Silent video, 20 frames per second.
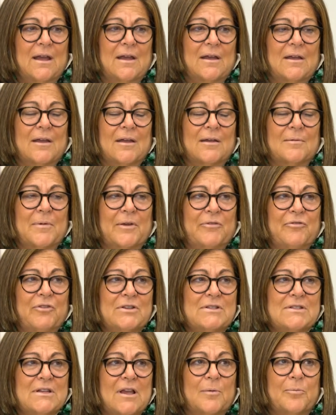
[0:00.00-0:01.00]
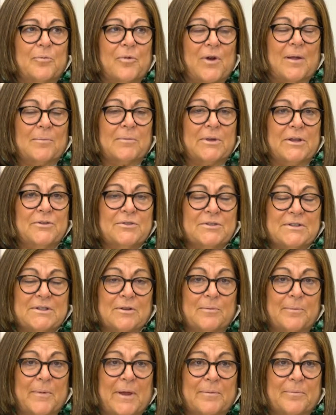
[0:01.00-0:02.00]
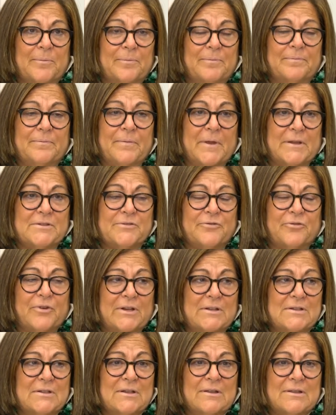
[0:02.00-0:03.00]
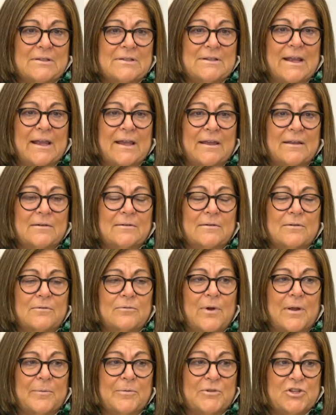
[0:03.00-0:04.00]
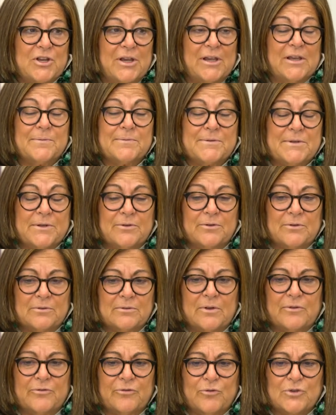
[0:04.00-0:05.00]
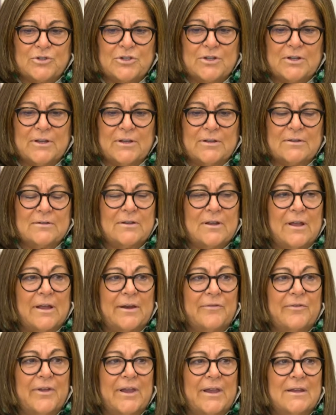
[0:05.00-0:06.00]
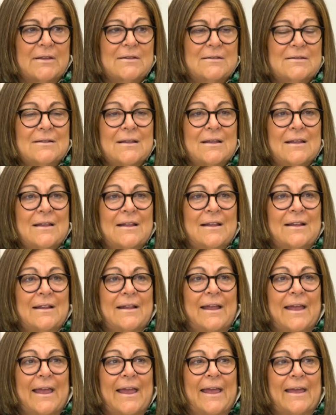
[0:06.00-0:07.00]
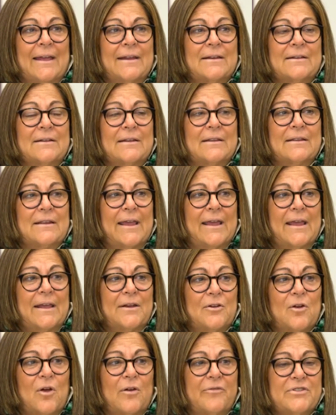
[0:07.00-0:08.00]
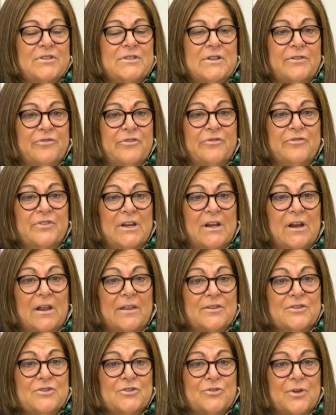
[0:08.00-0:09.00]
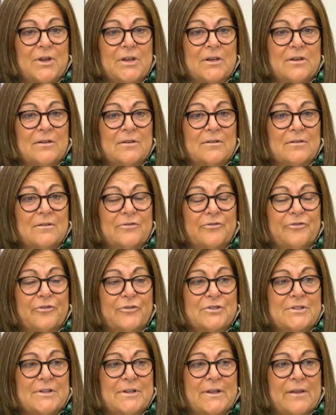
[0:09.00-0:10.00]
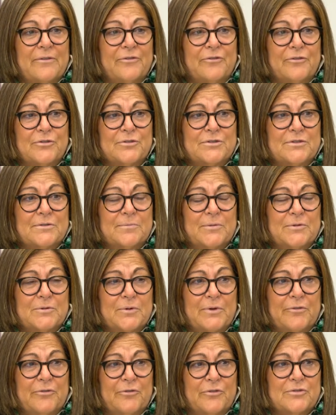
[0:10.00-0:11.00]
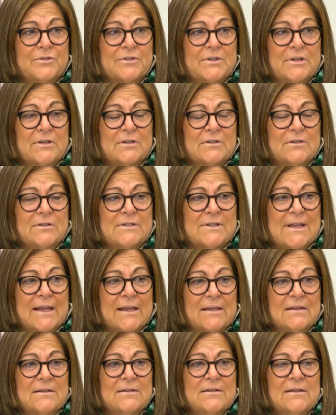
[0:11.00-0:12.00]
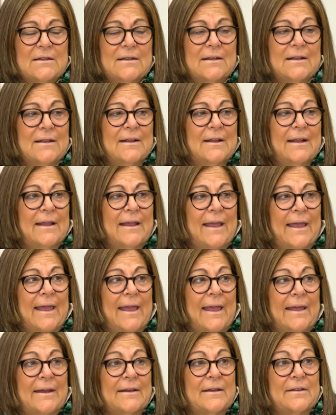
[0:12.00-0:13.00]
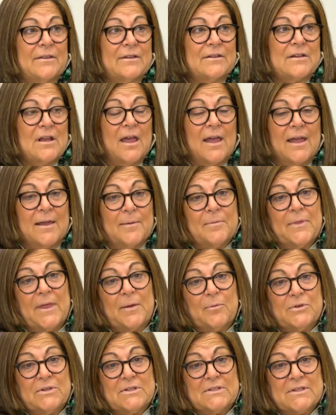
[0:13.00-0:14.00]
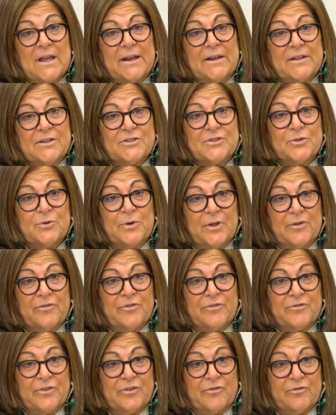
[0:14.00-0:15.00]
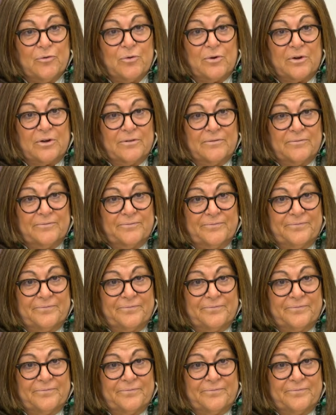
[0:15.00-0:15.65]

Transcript: my friend Scott Bromley, who's still my best friend to this day, and Robin Jacobson, who unfortunately died of AIDS. And they had an office on 59th Street, and between 1st and 2nd. And at the time, they were designing Studio 54.